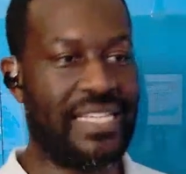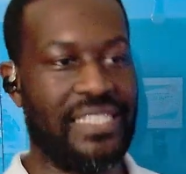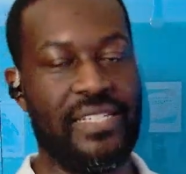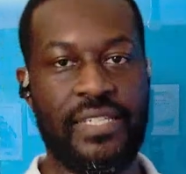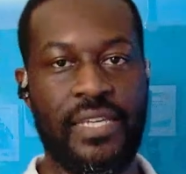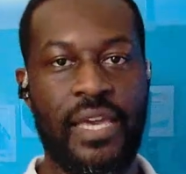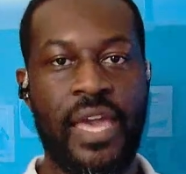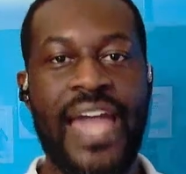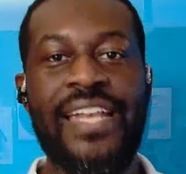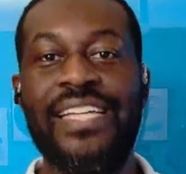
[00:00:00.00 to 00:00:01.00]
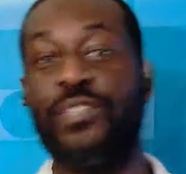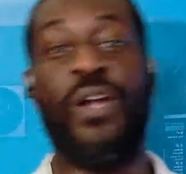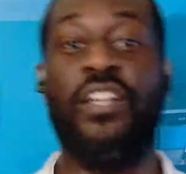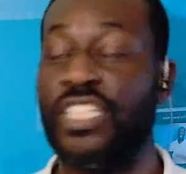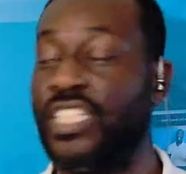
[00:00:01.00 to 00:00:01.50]
And this is one of the reasons why
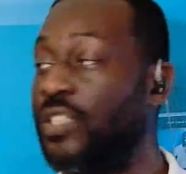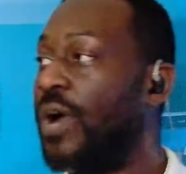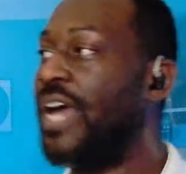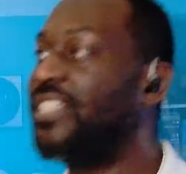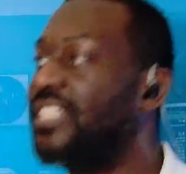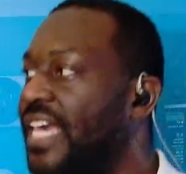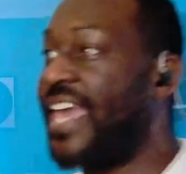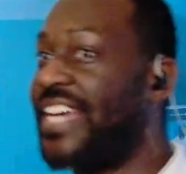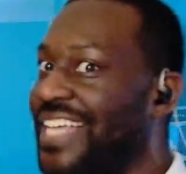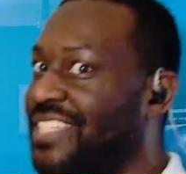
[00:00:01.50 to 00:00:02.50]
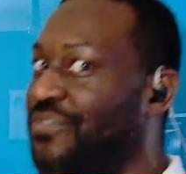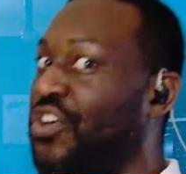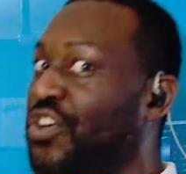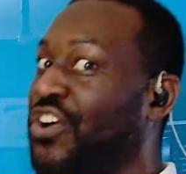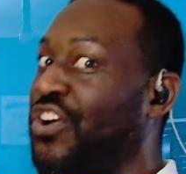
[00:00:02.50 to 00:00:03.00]
I'd say, hey guys, if you're getting value
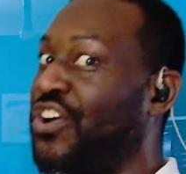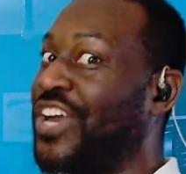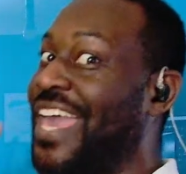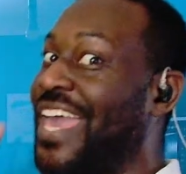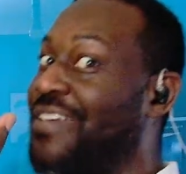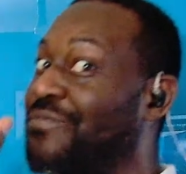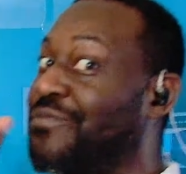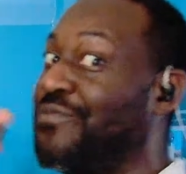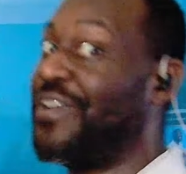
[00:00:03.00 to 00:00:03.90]
from this, I see me in the chat.